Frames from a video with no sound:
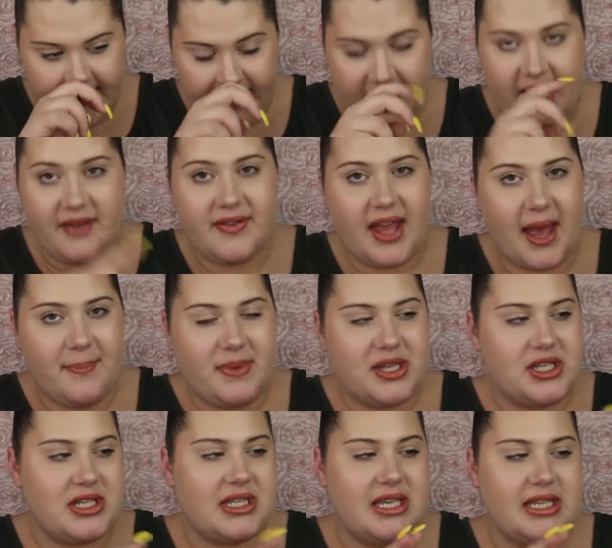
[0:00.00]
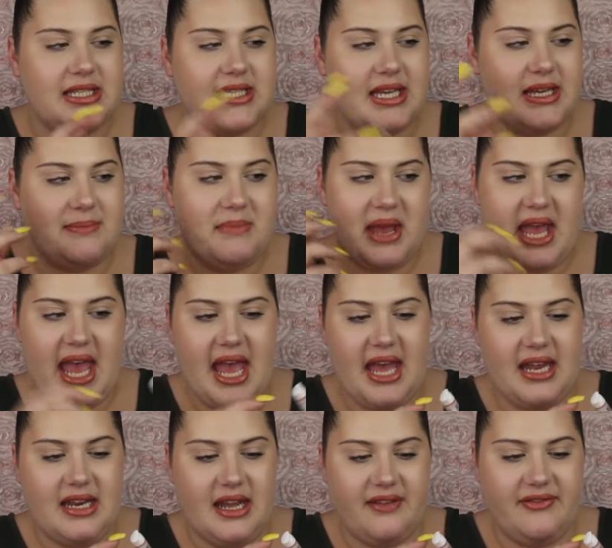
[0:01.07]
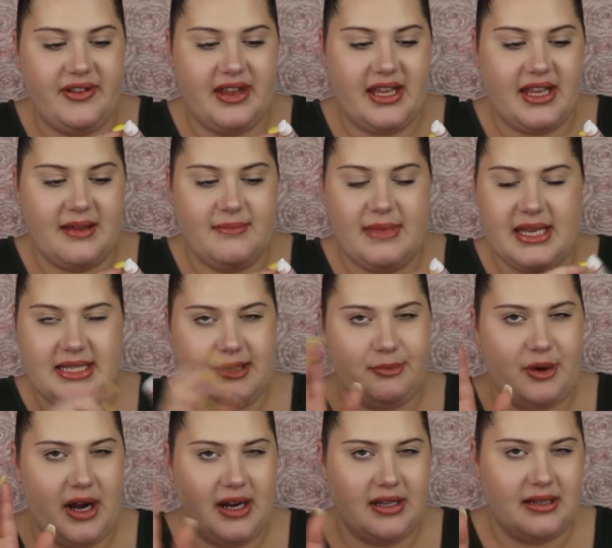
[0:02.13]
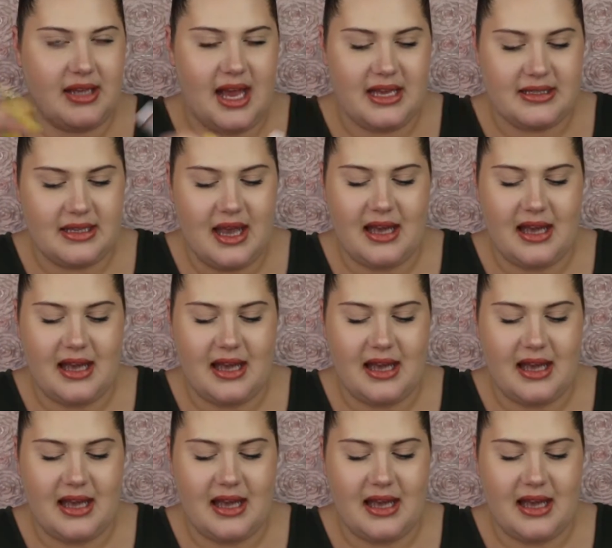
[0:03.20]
but I've kept it just because in my head I feel like it makes the product last.